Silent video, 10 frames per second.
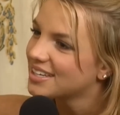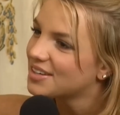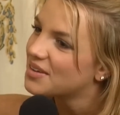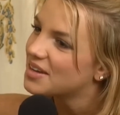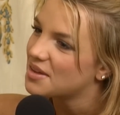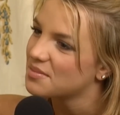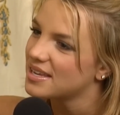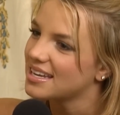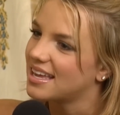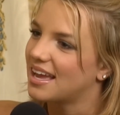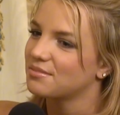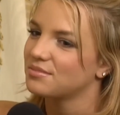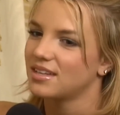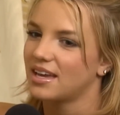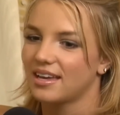deemed too young.
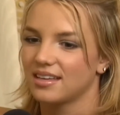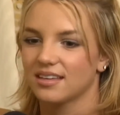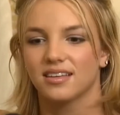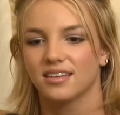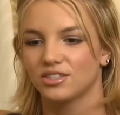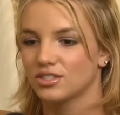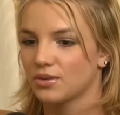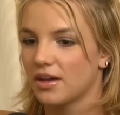She came back